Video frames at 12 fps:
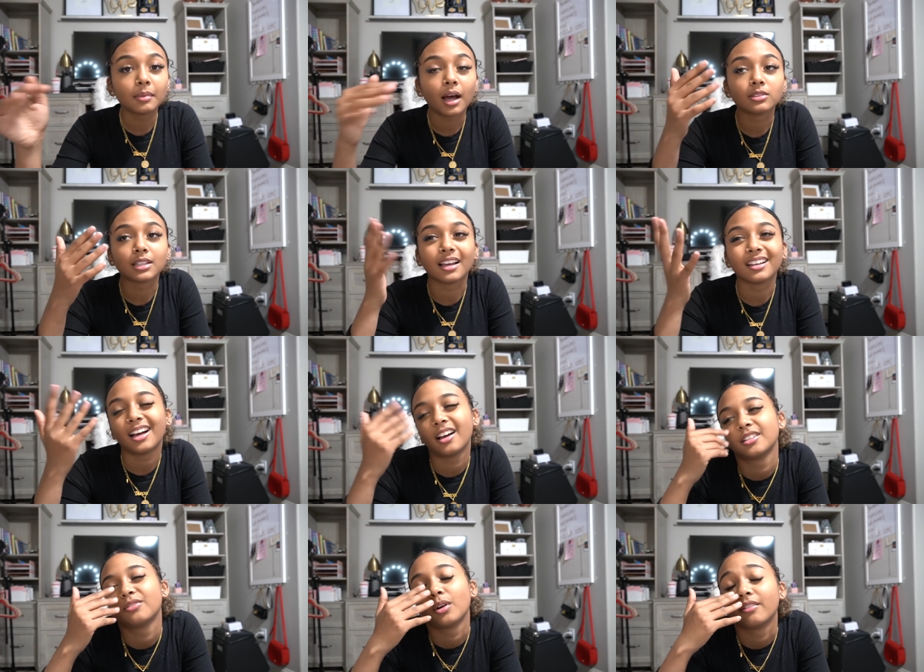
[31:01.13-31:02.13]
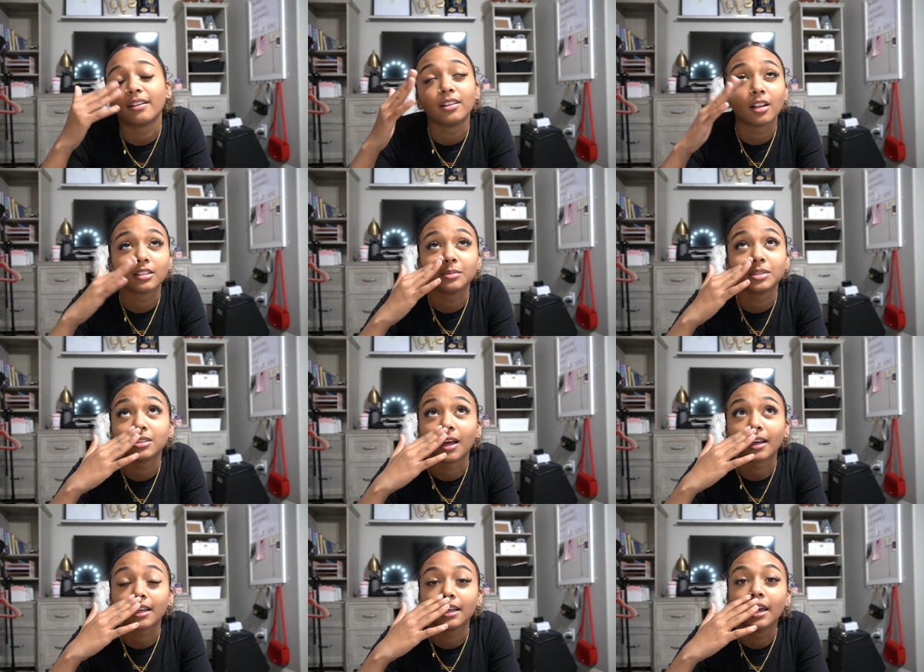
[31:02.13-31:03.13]
I was like, it's $45. Let me just
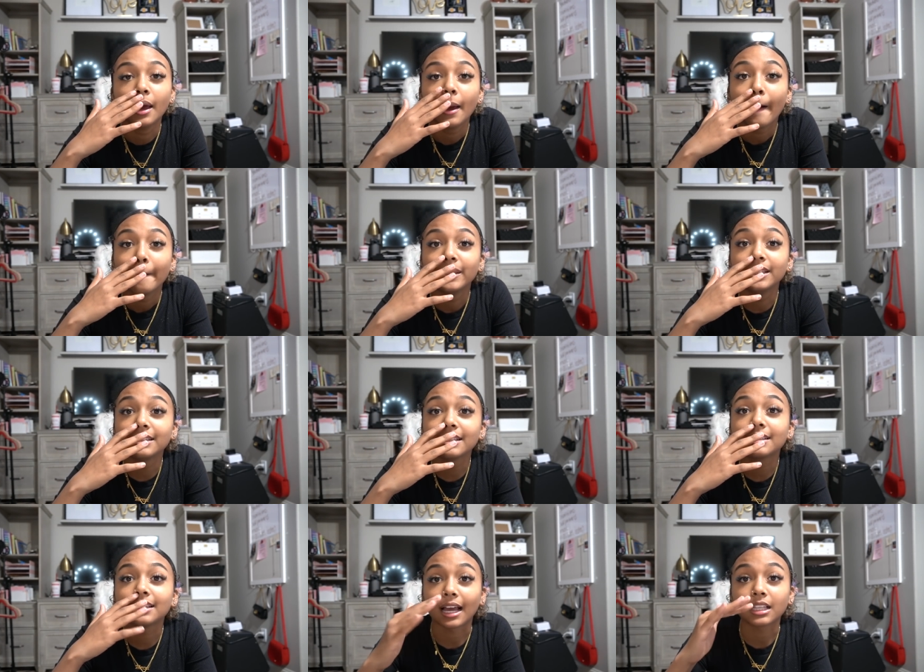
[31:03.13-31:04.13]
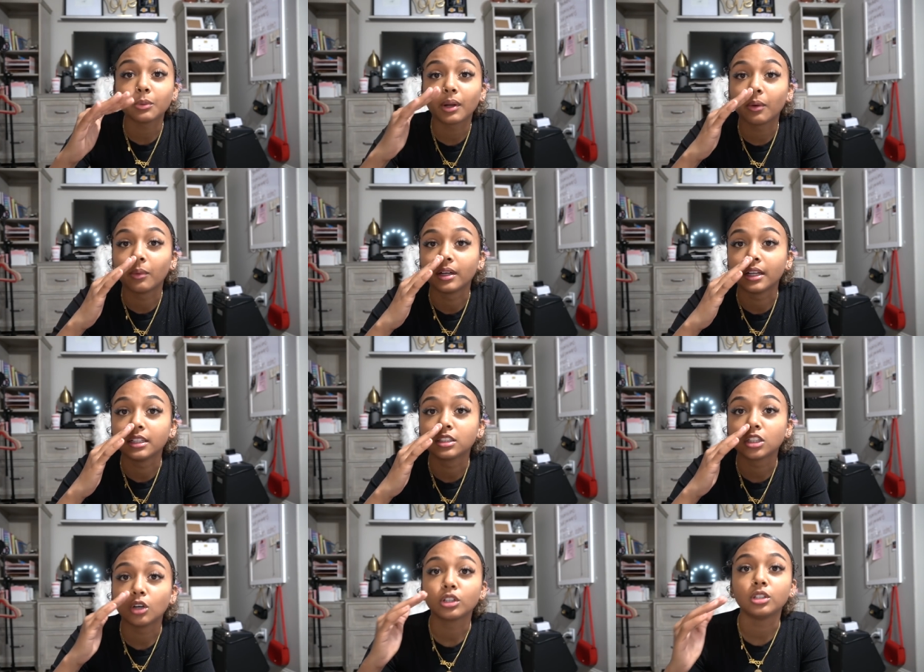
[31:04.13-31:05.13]
not get it. But this is exactly what I wanted. It's
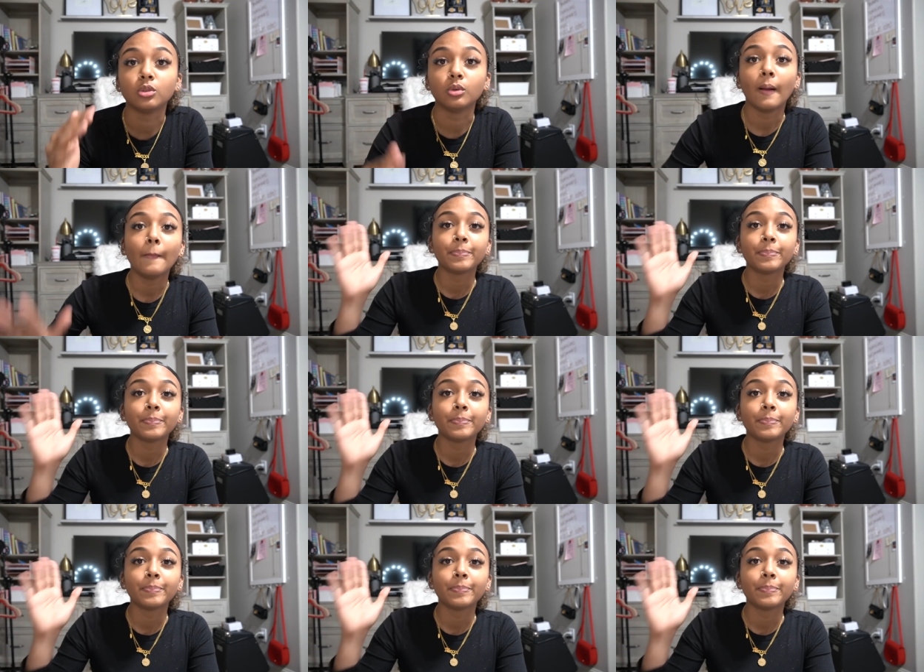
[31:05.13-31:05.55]
so cute.